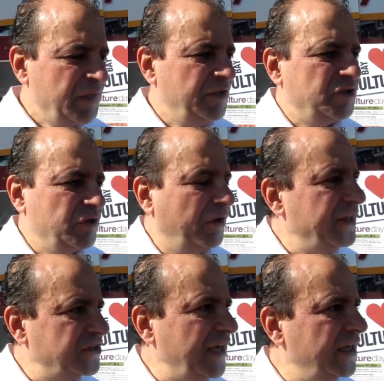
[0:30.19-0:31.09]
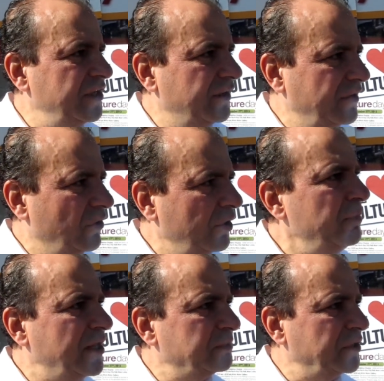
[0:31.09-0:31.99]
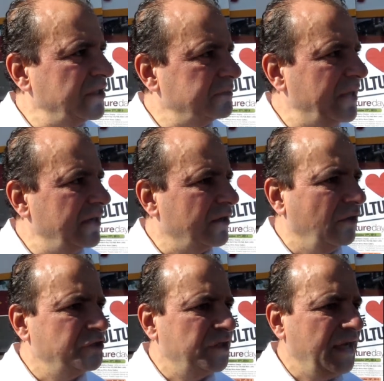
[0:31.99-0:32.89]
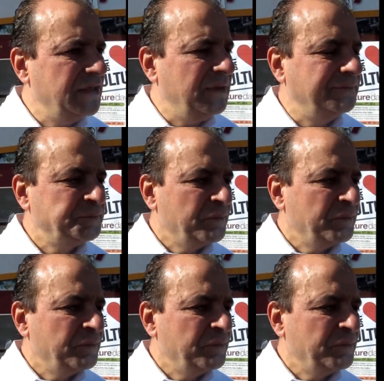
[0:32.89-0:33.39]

This is only the second year that North Bay has participated in Culture Days, but